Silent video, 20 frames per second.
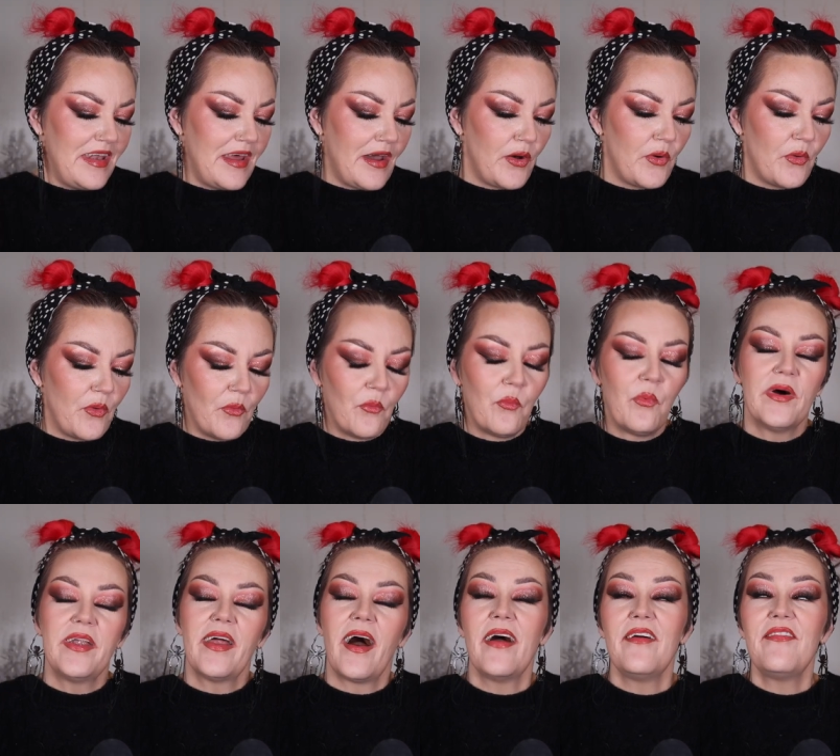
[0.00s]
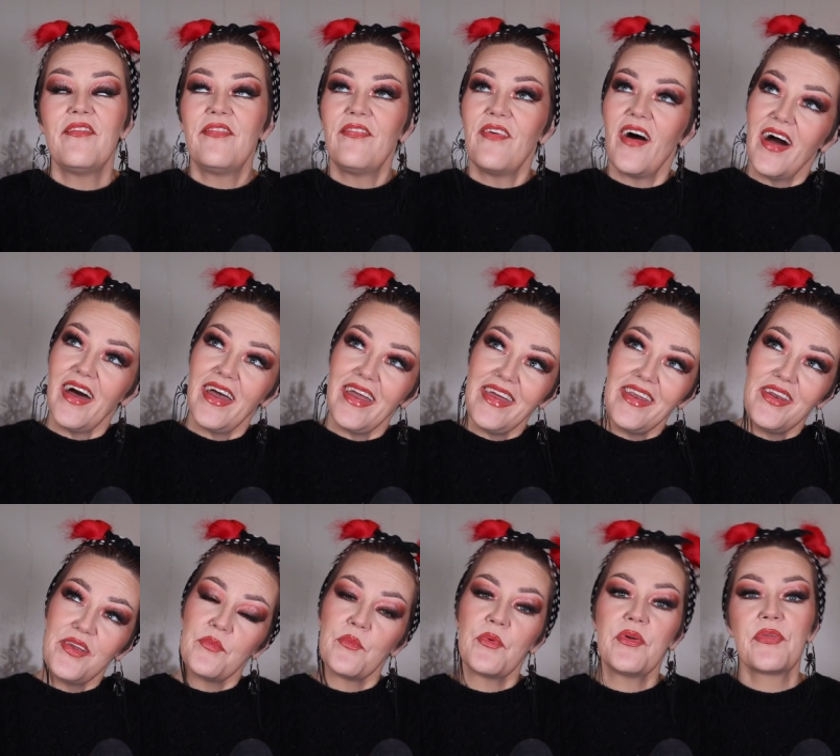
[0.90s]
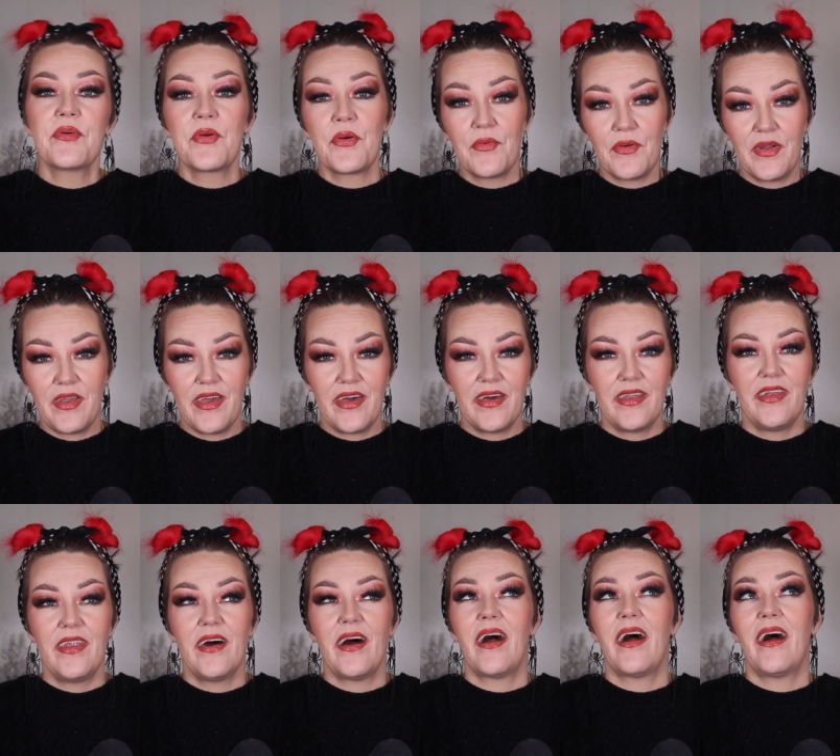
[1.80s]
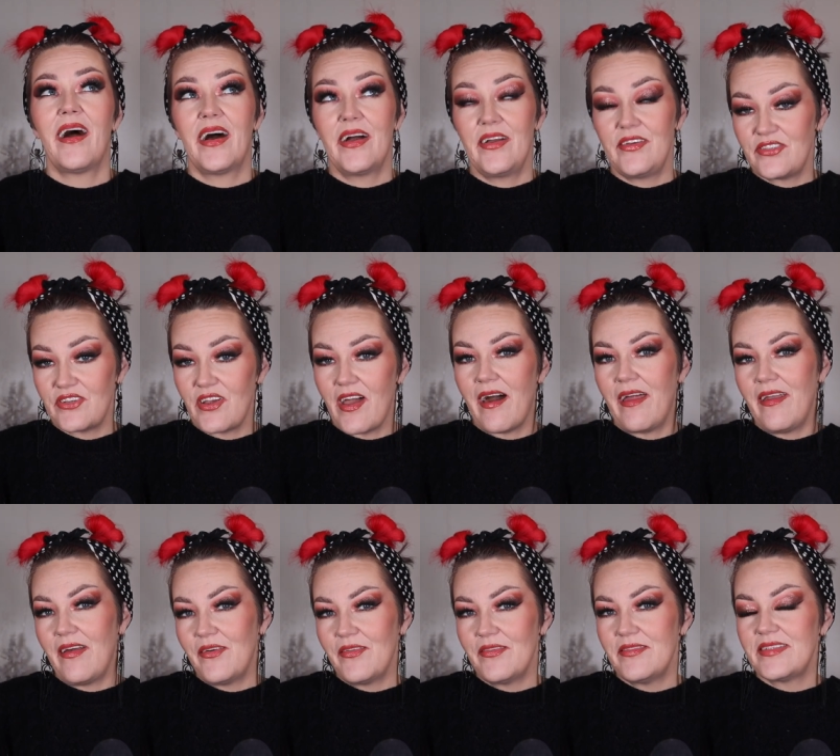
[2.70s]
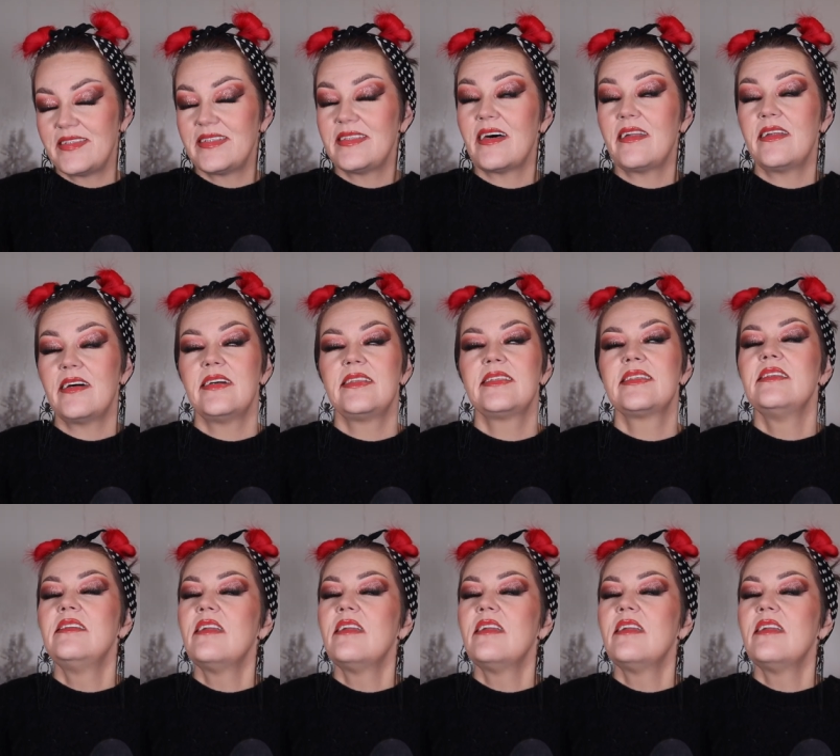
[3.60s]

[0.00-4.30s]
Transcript: Now, what I find with Korean eyeshadow is that it's